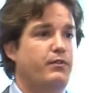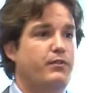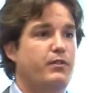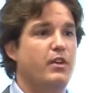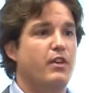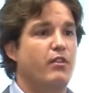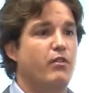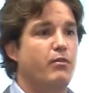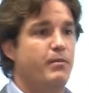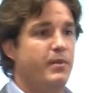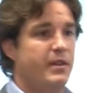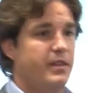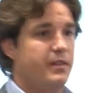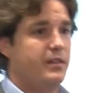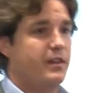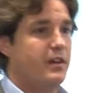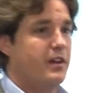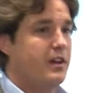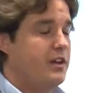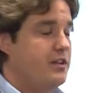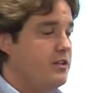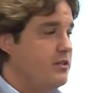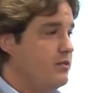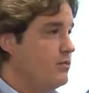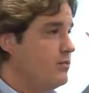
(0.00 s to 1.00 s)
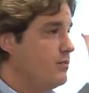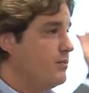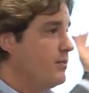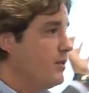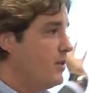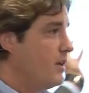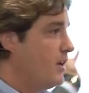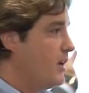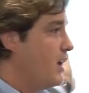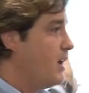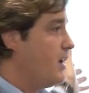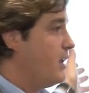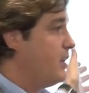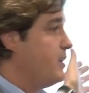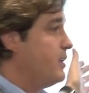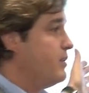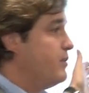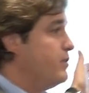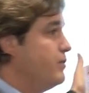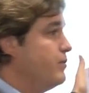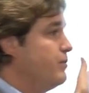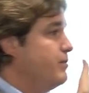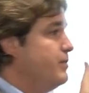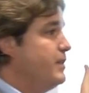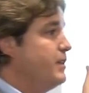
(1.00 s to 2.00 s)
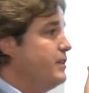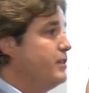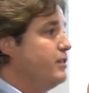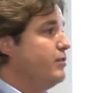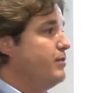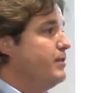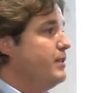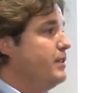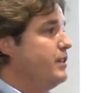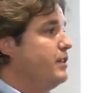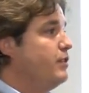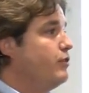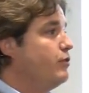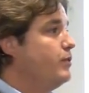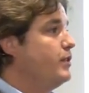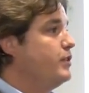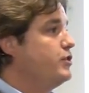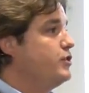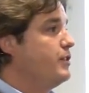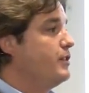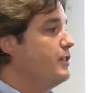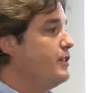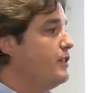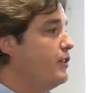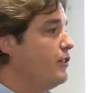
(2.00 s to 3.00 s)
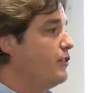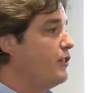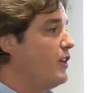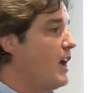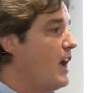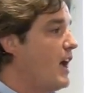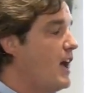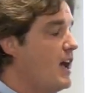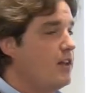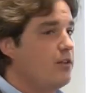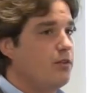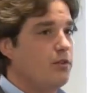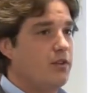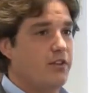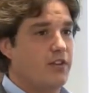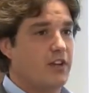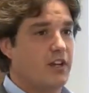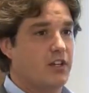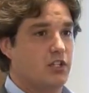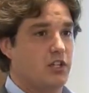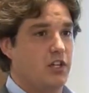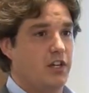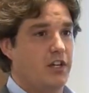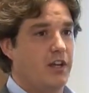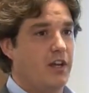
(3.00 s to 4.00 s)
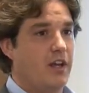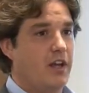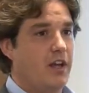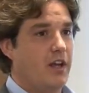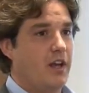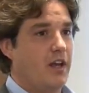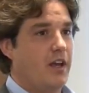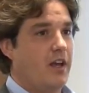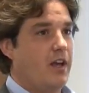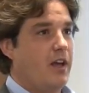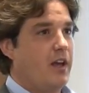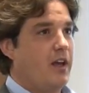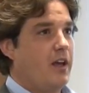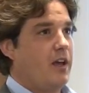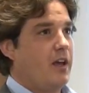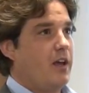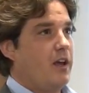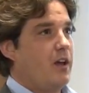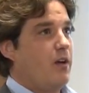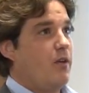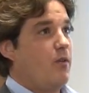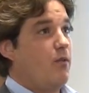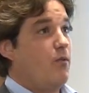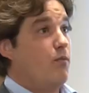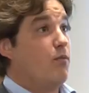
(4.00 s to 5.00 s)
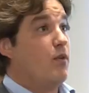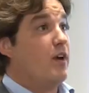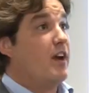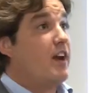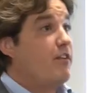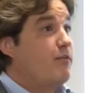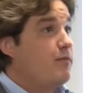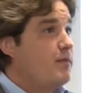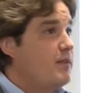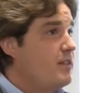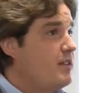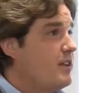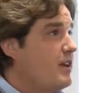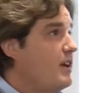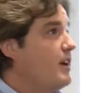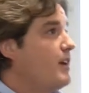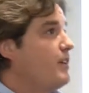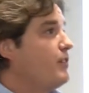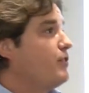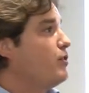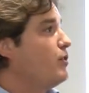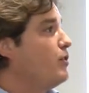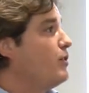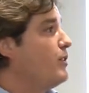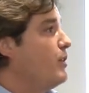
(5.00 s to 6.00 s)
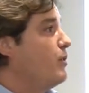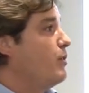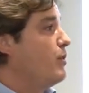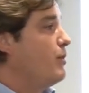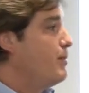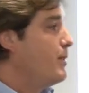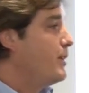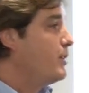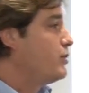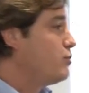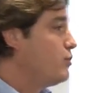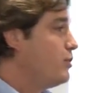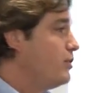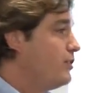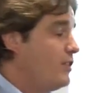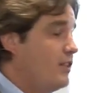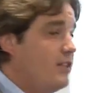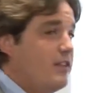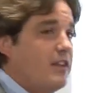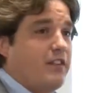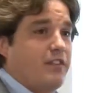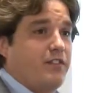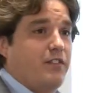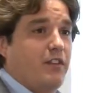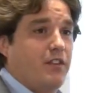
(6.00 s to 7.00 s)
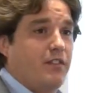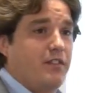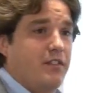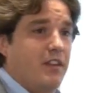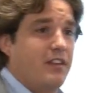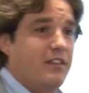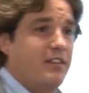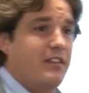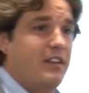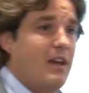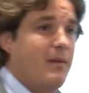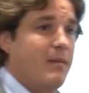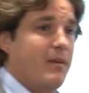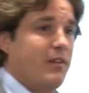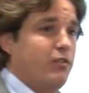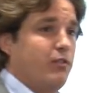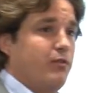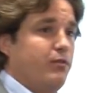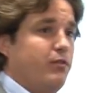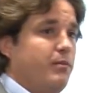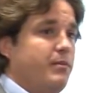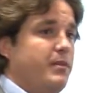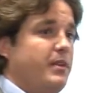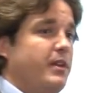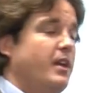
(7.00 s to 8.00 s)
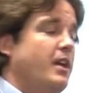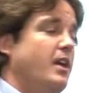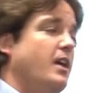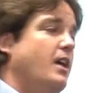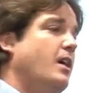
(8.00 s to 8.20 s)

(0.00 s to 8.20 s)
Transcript: If you've been there and, you, and you've, been, you've been in this region, the cerrado is actually, when I've been there, I saw there were big trees and that's not, that's the Amazon for me.